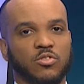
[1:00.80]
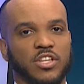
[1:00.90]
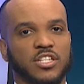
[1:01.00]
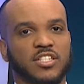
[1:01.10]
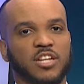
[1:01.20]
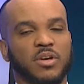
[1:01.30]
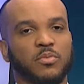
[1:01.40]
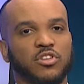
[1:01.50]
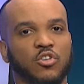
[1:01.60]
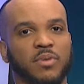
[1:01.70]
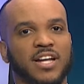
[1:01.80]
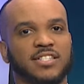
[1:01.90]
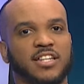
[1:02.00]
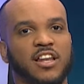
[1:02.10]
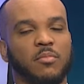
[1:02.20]
the statement put out by
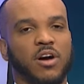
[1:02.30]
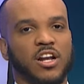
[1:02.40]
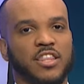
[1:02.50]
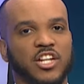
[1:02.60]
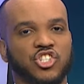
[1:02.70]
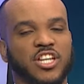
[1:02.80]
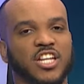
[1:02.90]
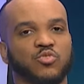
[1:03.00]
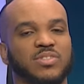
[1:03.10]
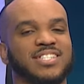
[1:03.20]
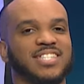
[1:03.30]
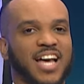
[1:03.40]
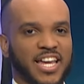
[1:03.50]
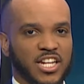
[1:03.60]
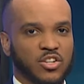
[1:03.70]
Cedella Marley that she has
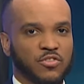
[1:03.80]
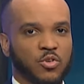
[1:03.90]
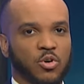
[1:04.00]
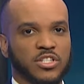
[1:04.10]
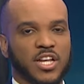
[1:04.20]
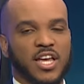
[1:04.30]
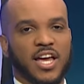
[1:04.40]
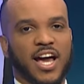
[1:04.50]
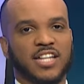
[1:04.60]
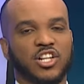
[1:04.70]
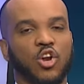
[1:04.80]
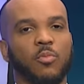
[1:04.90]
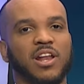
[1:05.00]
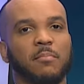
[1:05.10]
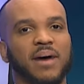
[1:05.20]
resigned, of course, as
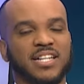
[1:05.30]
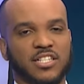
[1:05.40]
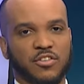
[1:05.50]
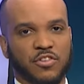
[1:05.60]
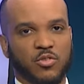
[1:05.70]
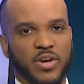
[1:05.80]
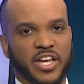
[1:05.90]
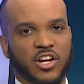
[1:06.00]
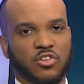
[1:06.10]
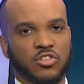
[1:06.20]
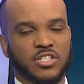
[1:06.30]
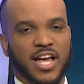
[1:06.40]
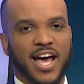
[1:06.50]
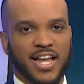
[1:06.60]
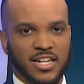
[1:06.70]
global ambassador for the Reggae
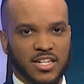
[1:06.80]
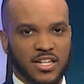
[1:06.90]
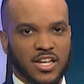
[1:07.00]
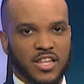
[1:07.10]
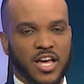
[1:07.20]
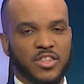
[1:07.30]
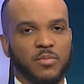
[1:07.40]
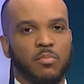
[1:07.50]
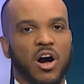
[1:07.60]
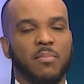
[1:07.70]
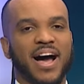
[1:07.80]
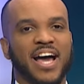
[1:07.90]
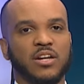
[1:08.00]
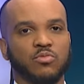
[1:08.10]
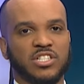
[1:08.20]
Girlz and that the Bob
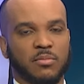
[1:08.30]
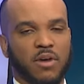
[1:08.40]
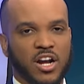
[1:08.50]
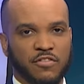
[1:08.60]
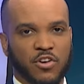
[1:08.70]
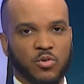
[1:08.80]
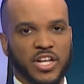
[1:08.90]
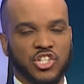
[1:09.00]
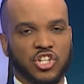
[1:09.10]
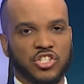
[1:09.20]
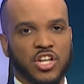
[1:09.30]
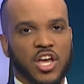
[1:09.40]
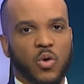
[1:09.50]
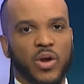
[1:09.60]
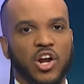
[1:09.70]
and Rita Marley Foundations
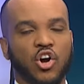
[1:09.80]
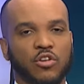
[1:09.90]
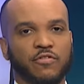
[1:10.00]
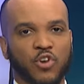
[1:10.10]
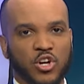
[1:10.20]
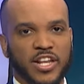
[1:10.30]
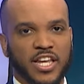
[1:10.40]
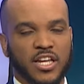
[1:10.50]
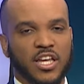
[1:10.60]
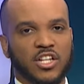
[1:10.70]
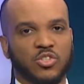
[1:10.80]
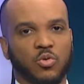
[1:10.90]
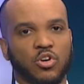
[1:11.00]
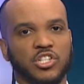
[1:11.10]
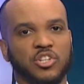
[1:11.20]
will cut funding
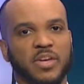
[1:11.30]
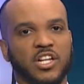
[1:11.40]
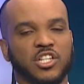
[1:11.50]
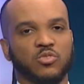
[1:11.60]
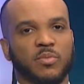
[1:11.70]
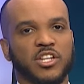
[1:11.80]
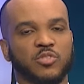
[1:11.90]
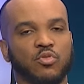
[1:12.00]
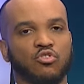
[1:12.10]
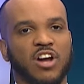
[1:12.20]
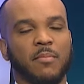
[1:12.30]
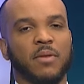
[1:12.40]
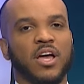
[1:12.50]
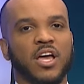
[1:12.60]
toward Jamaica's women's program